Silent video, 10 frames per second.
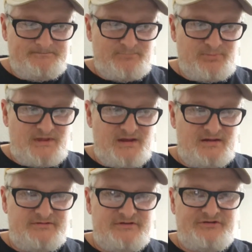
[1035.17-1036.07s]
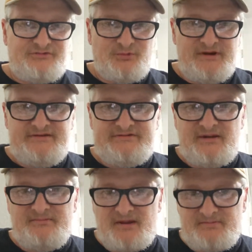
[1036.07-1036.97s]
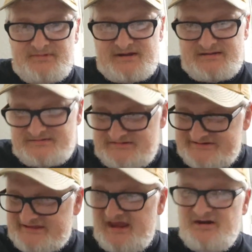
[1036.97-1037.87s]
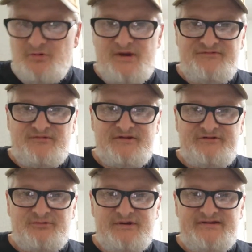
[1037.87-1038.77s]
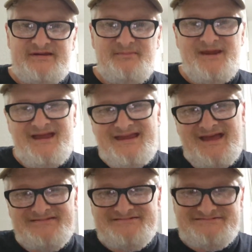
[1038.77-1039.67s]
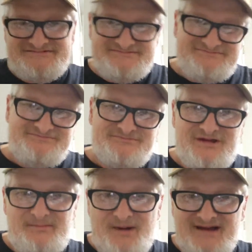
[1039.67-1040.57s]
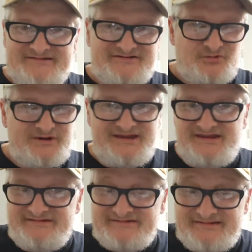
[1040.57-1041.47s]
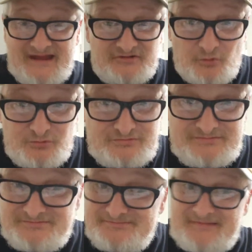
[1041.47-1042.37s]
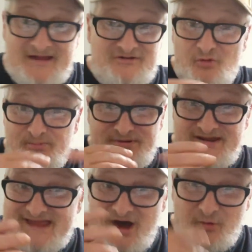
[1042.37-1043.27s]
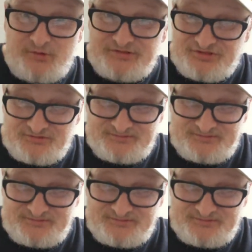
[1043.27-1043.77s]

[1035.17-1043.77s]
the sweets, I'm staying away from the sweets. I mean, I got a box of Twinkies. Now, I don't pig out with them,